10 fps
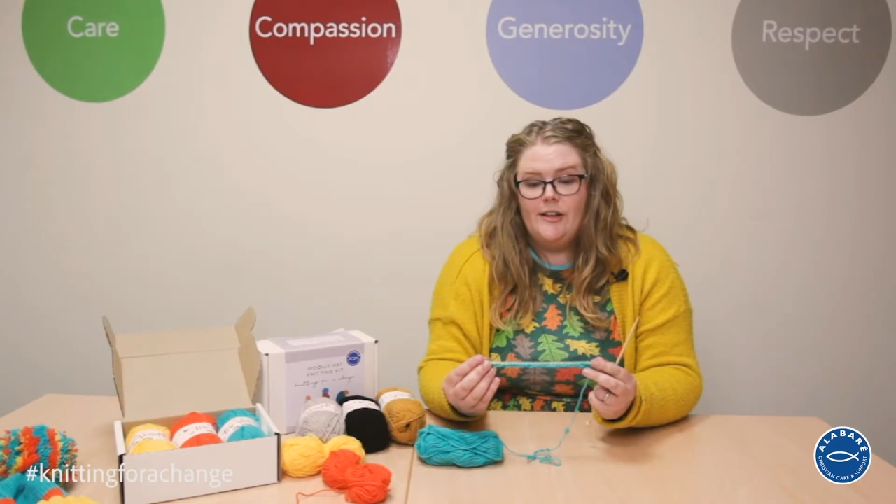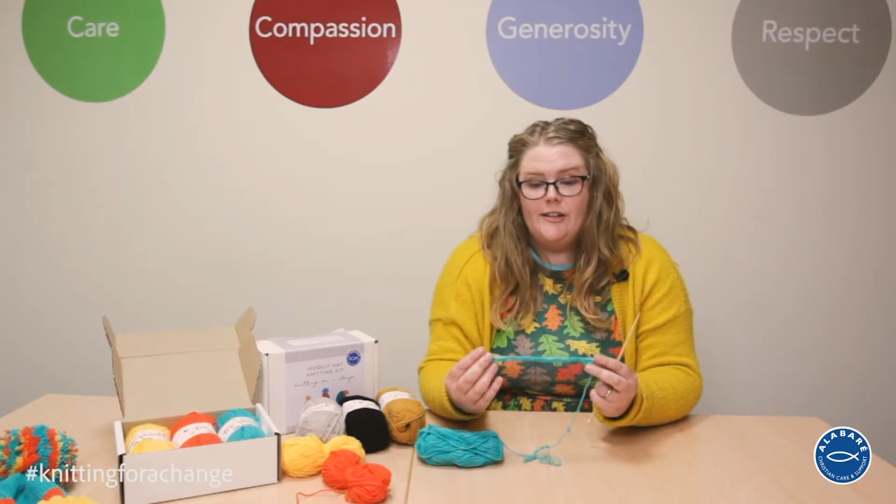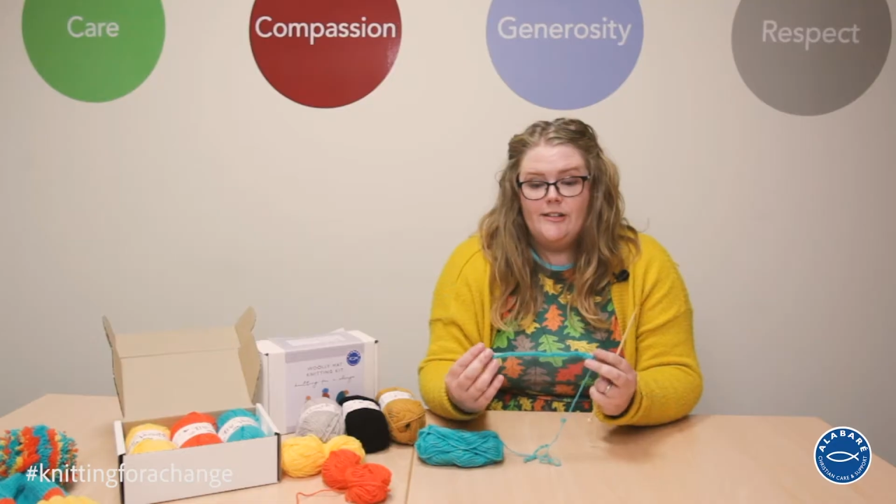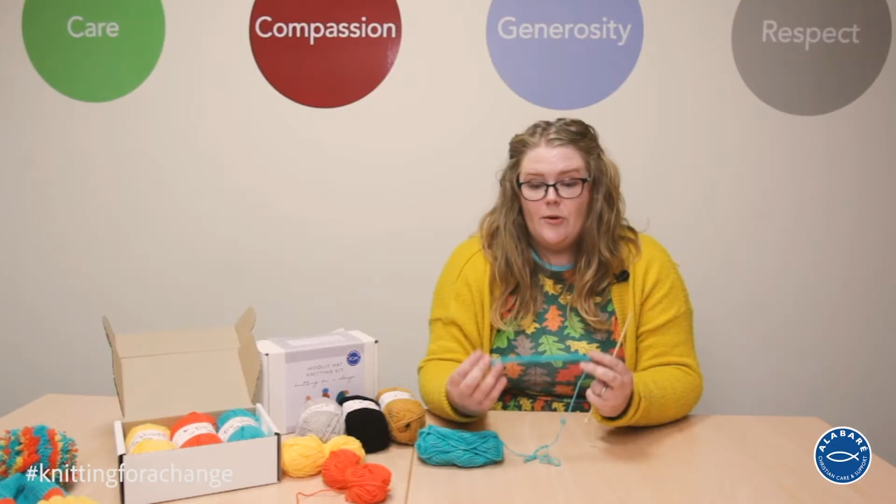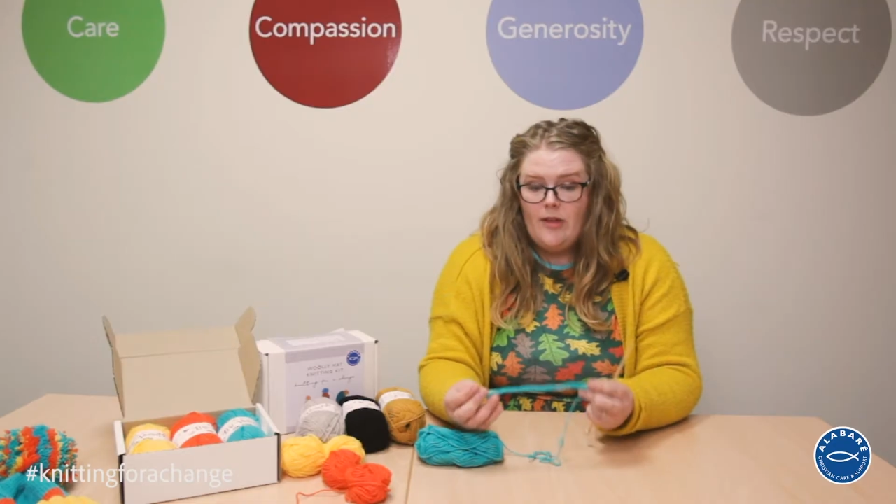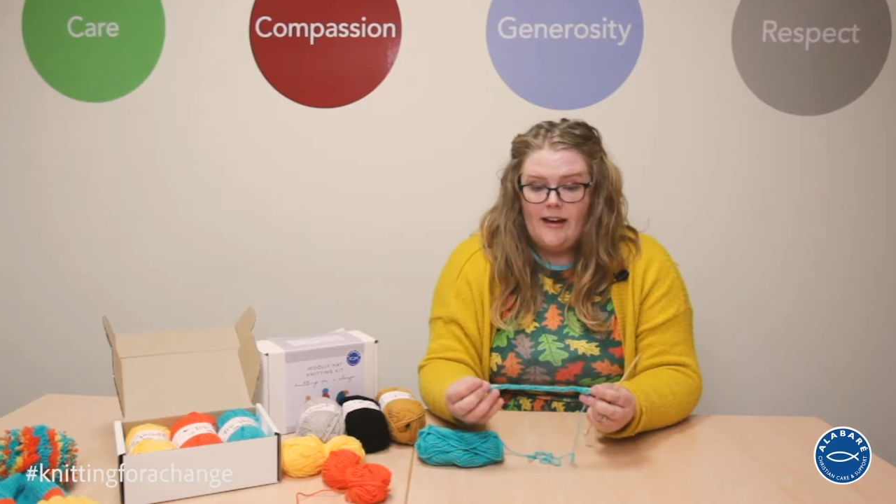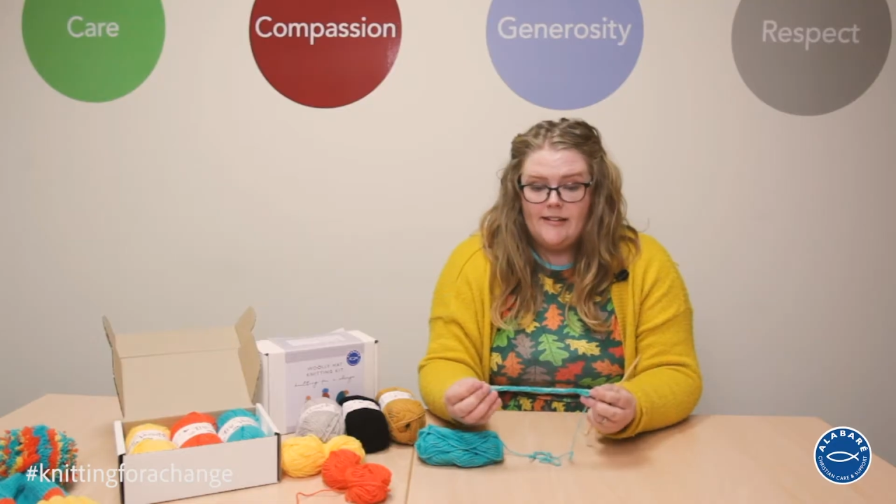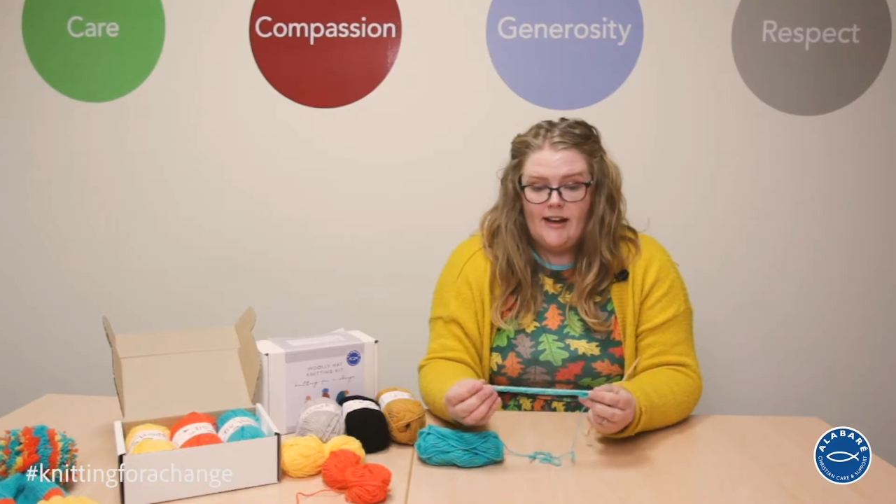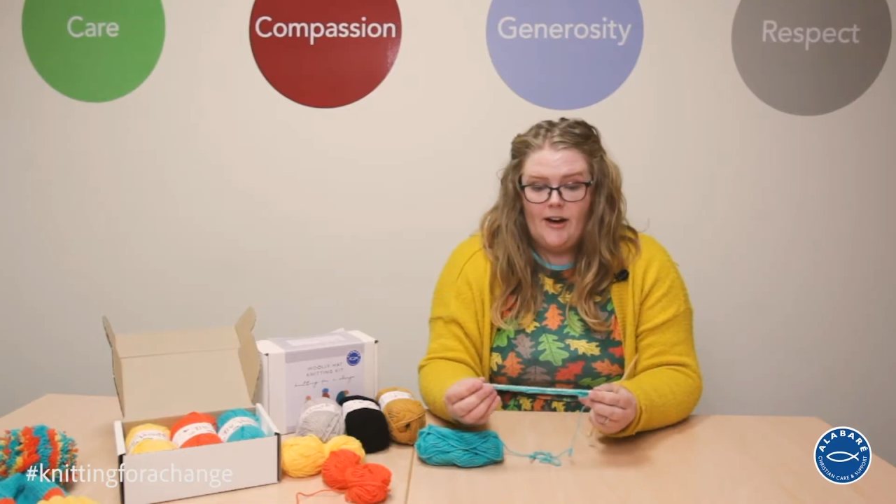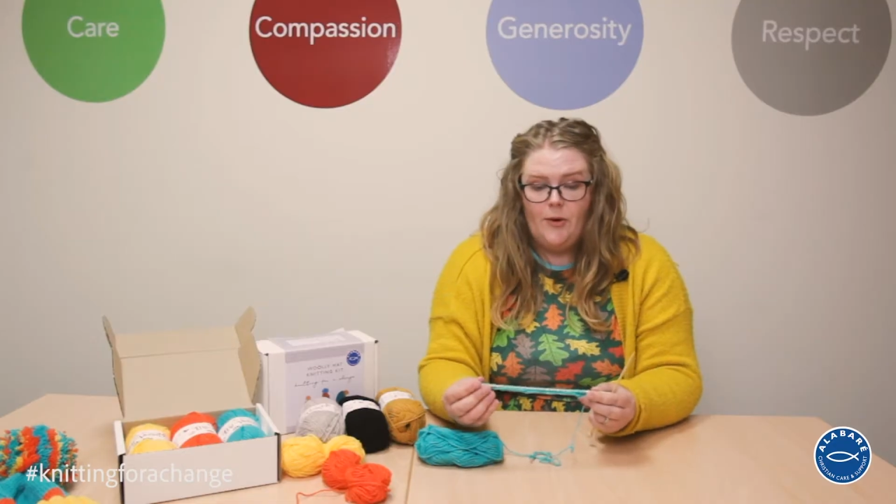So that's
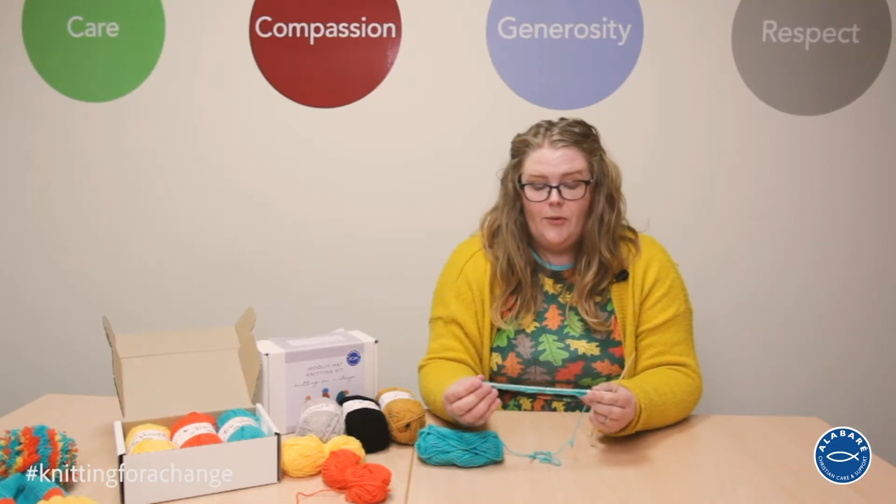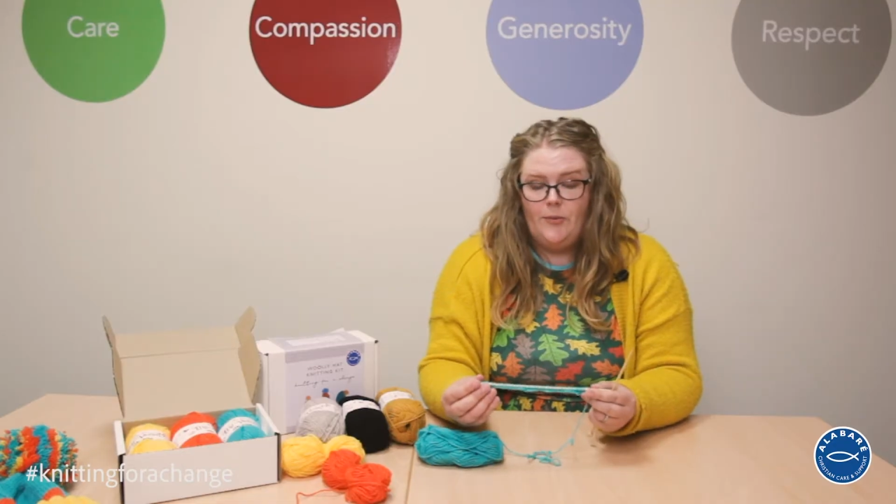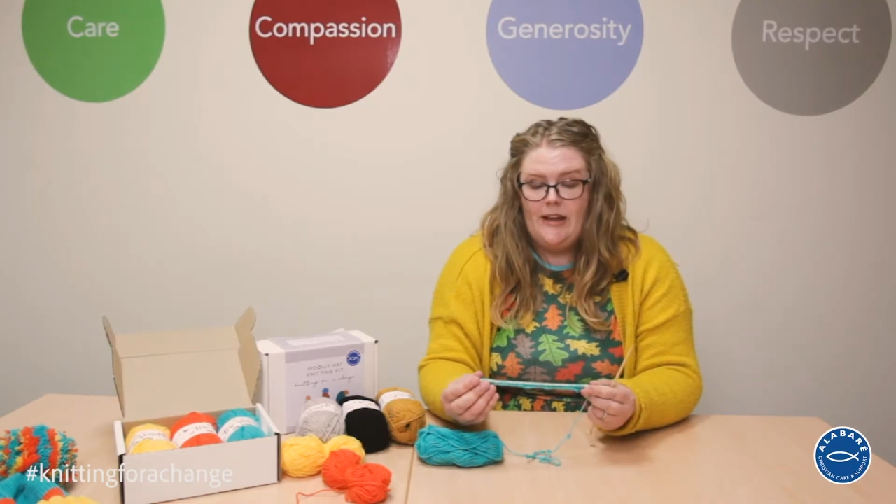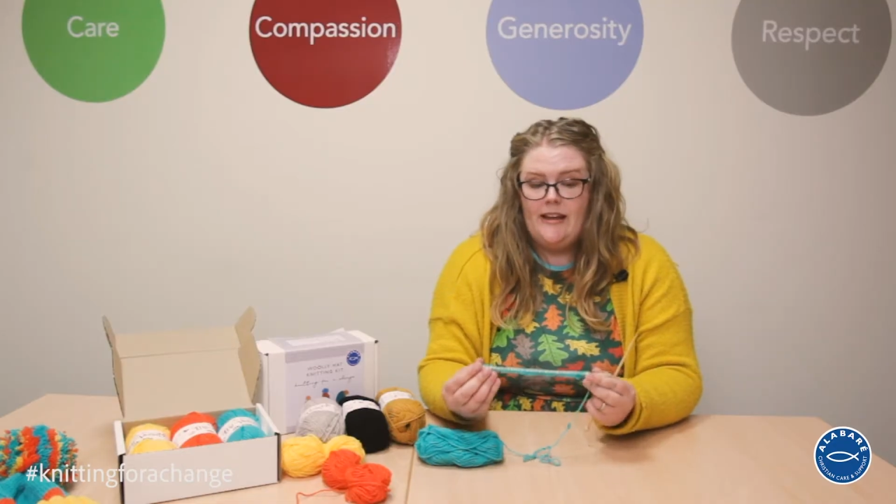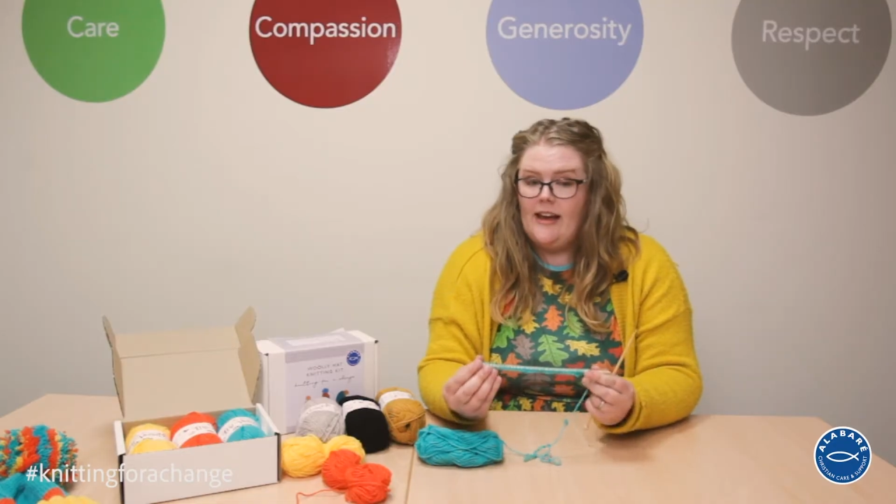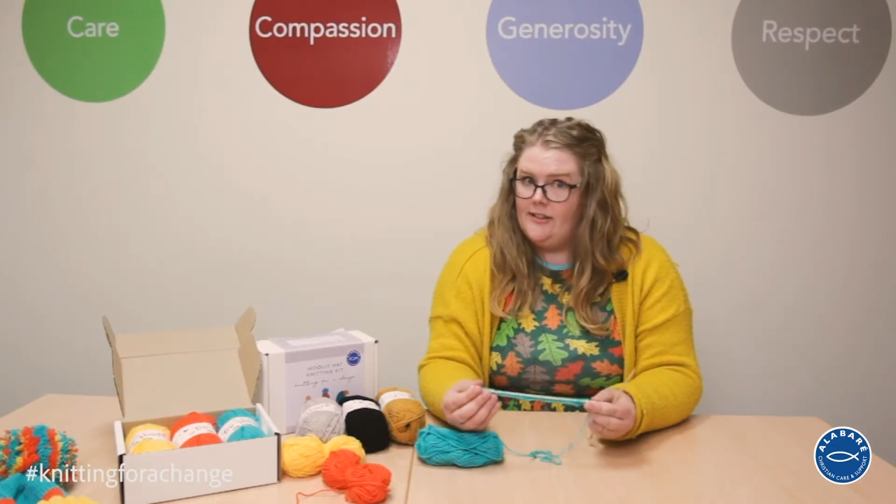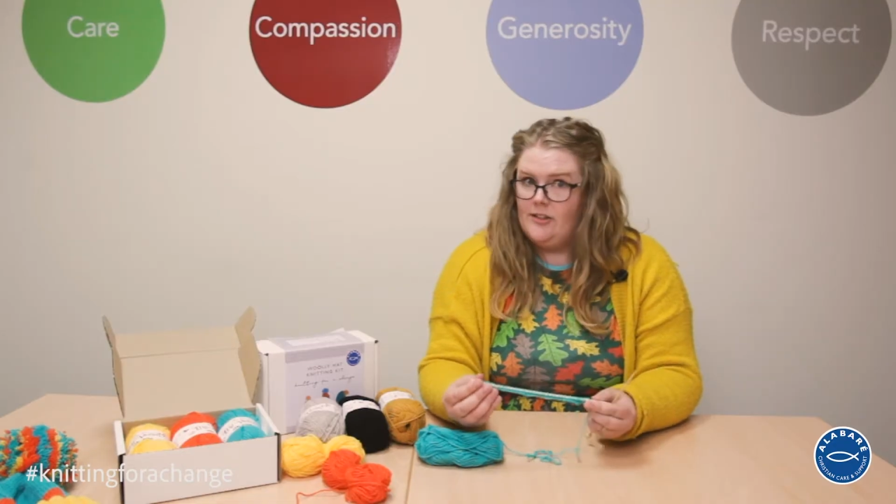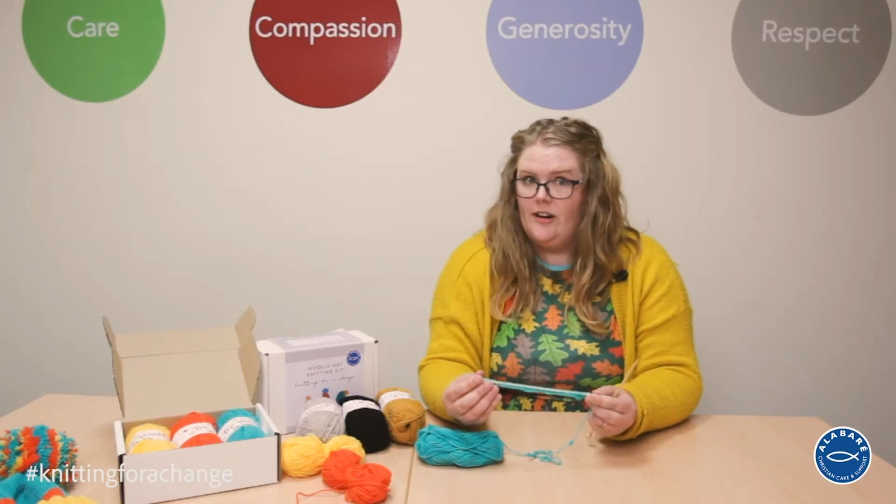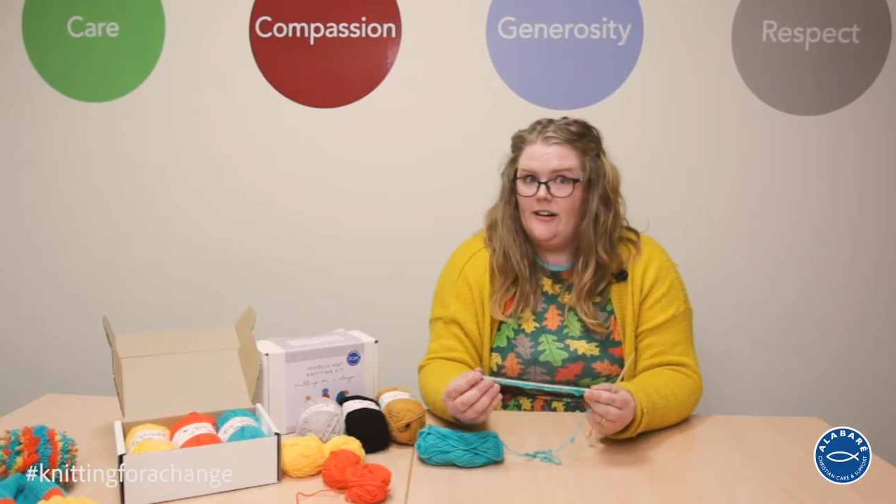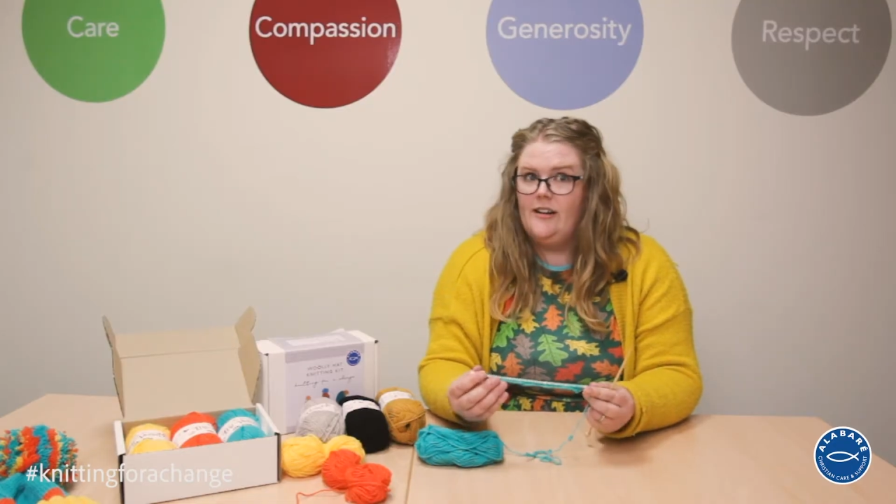how we get
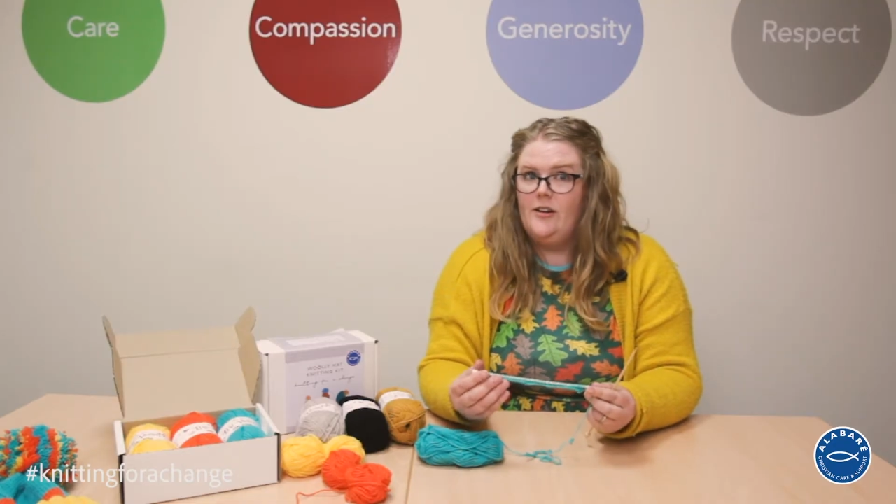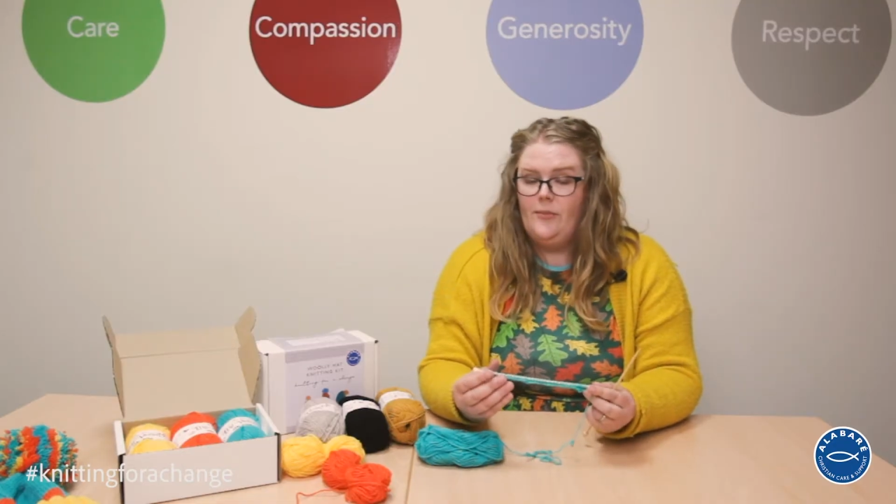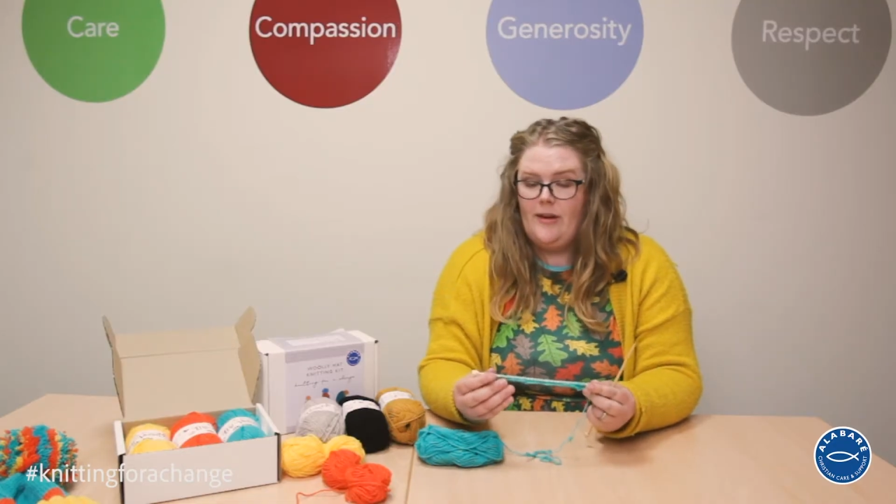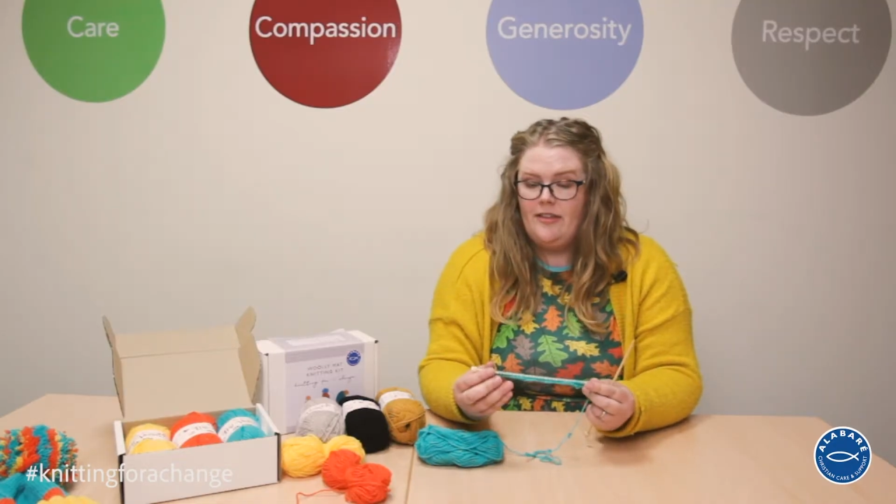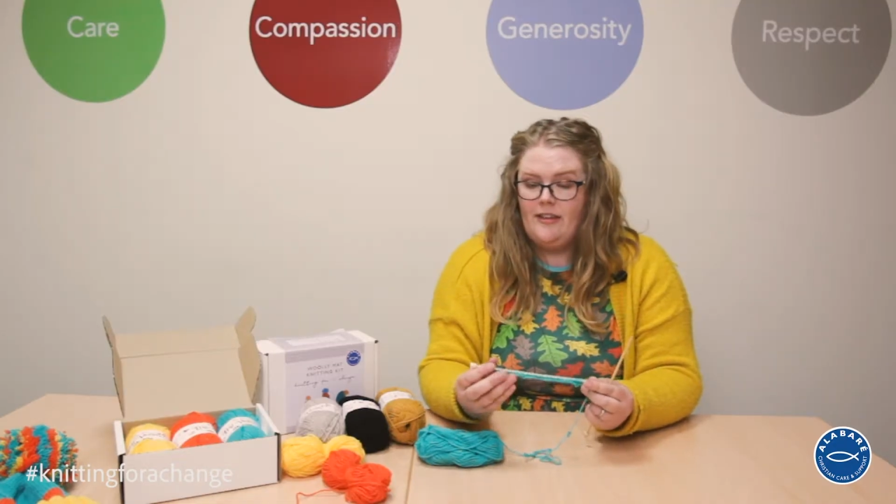started with